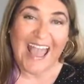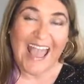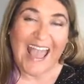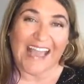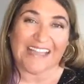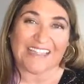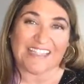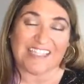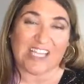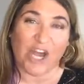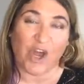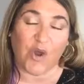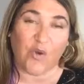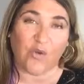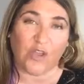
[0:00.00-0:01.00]
And
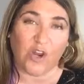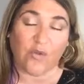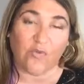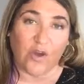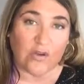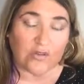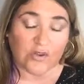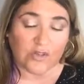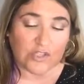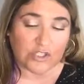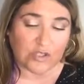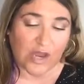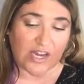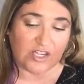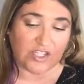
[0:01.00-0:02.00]
so, those are the
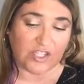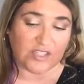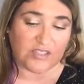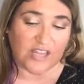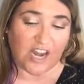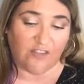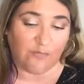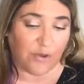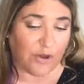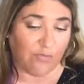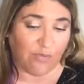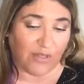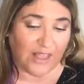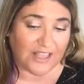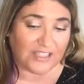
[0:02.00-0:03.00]
strategies that I've put in
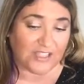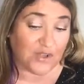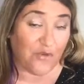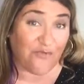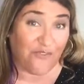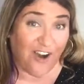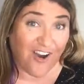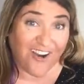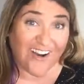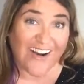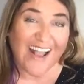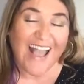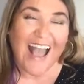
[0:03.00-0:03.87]
place so far.